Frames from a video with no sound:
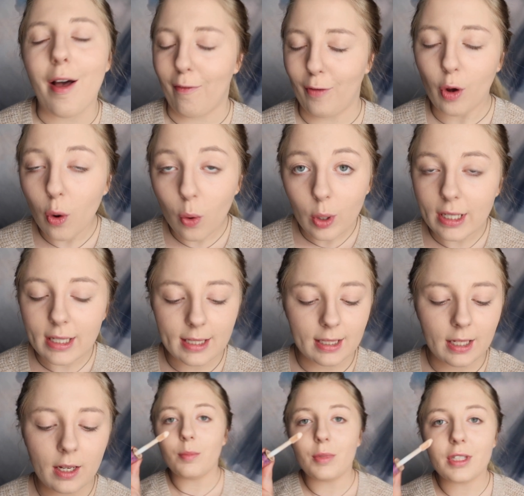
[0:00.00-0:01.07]
of course.
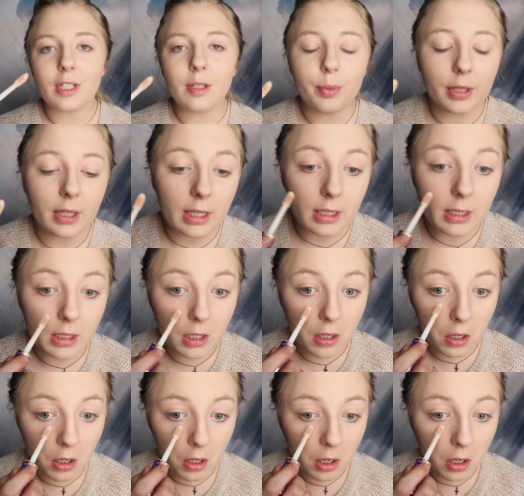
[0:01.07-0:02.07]
So I'm just gonna put this